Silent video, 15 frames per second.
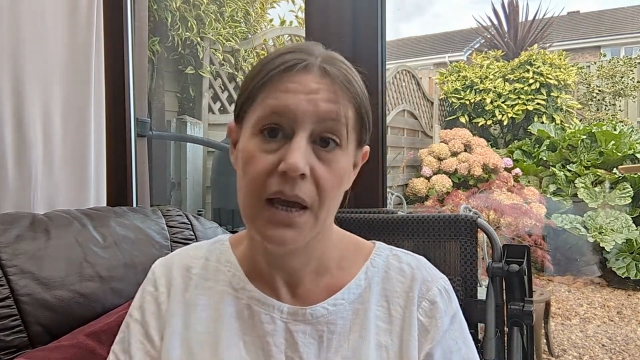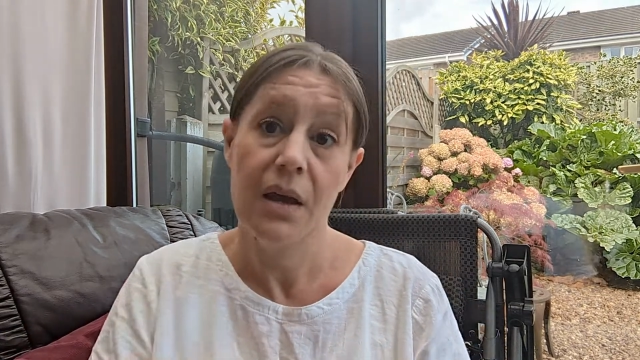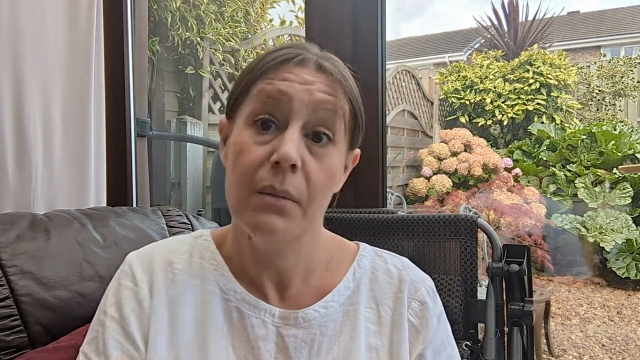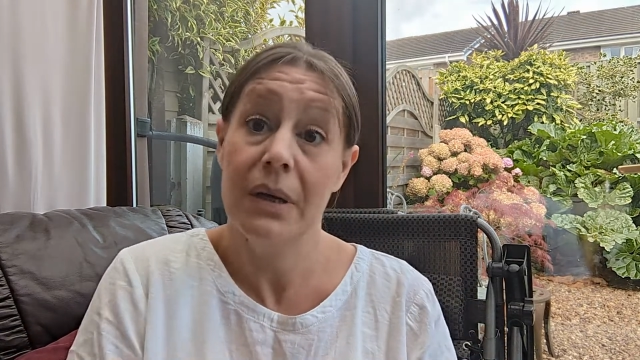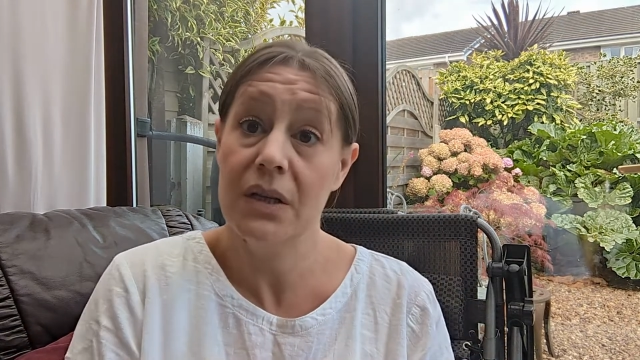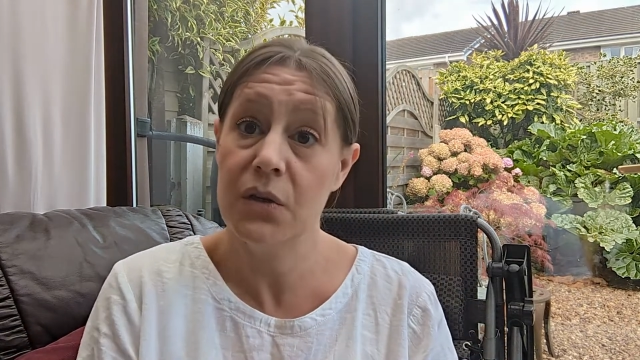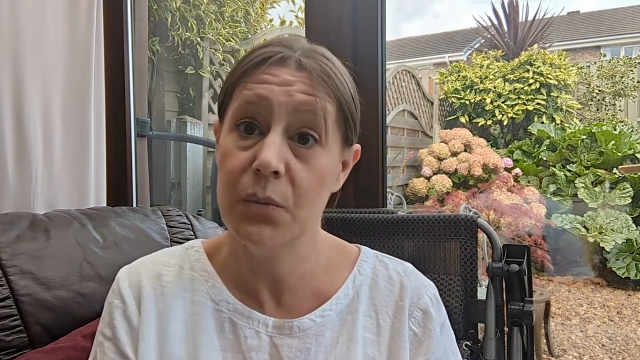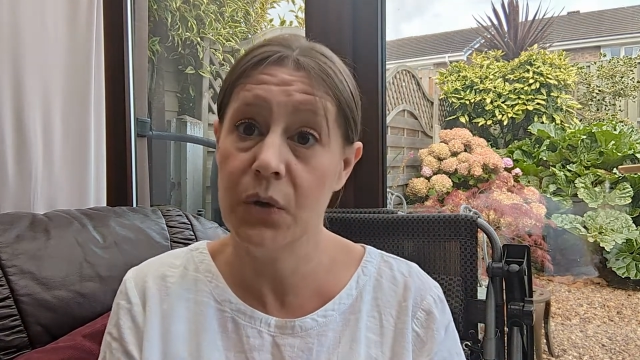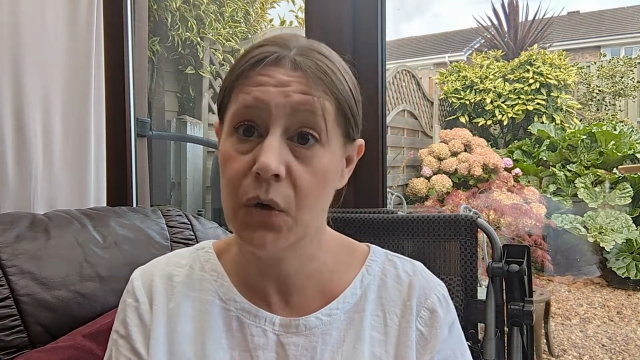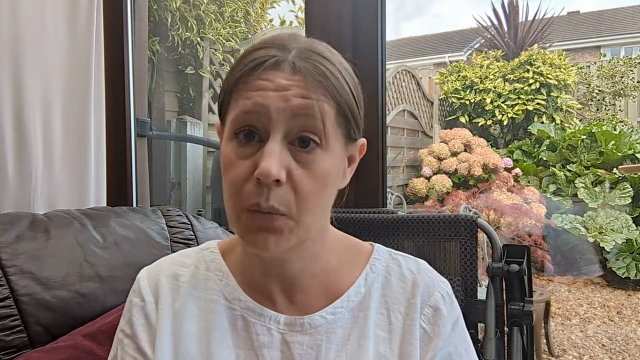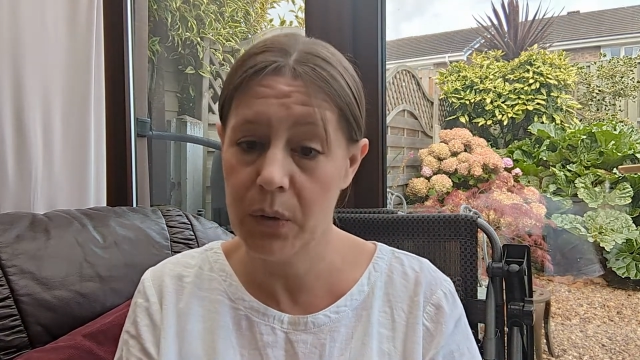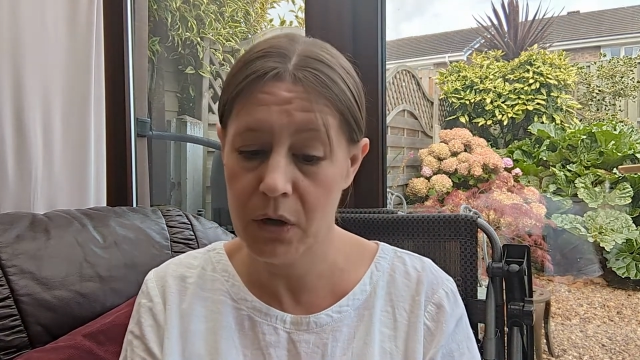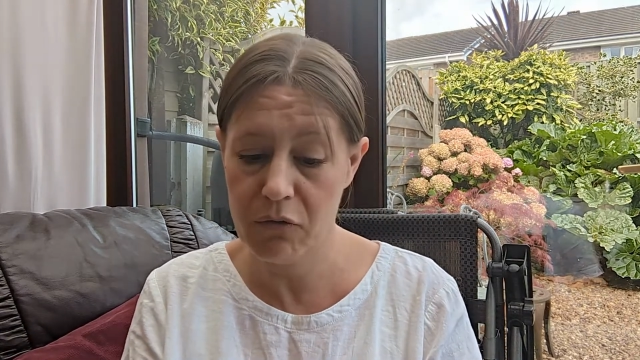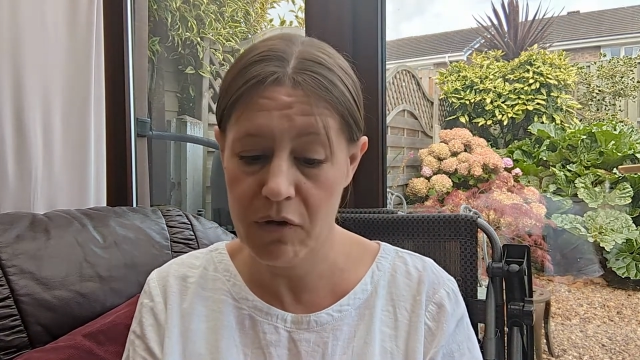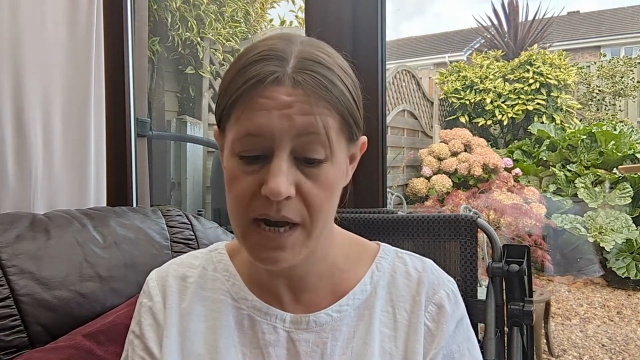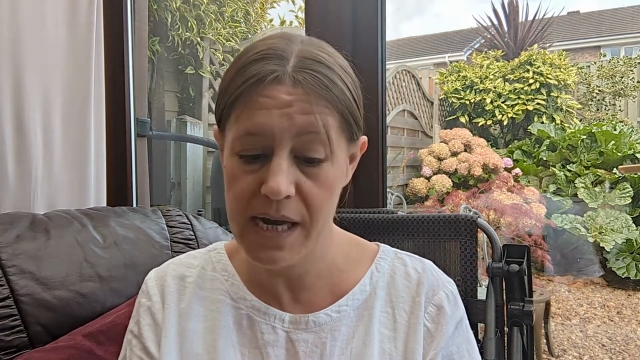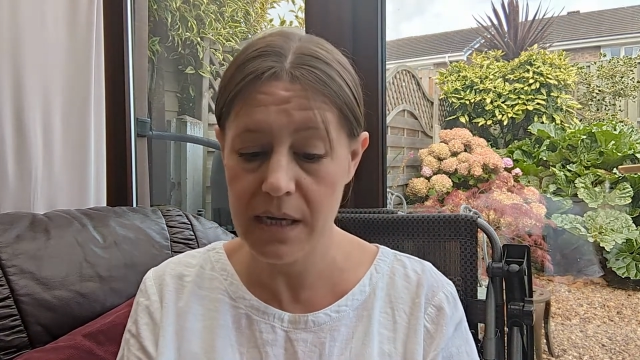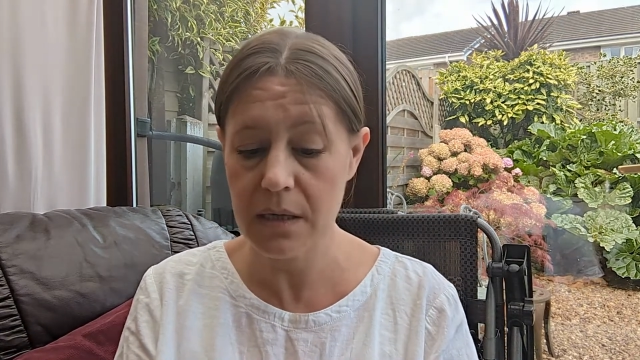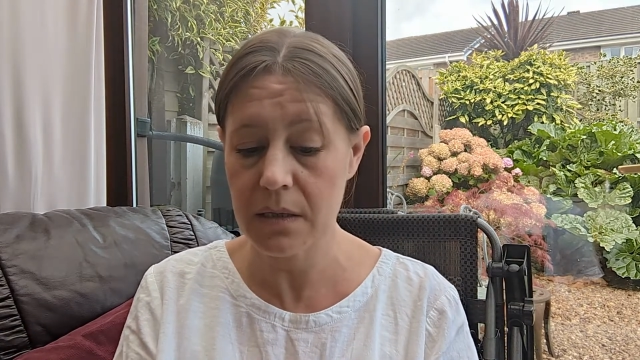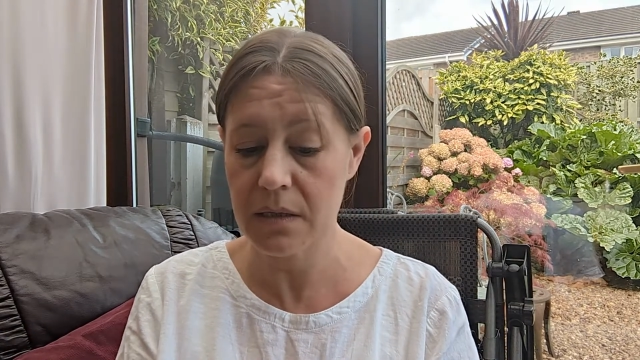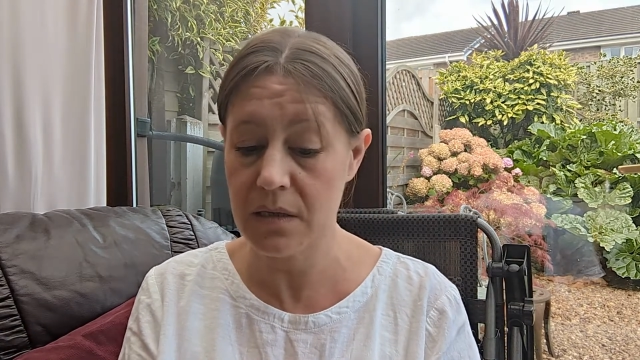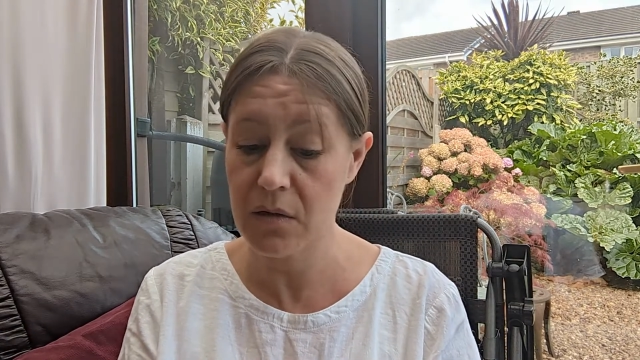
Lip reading: Picked up a couple of rings,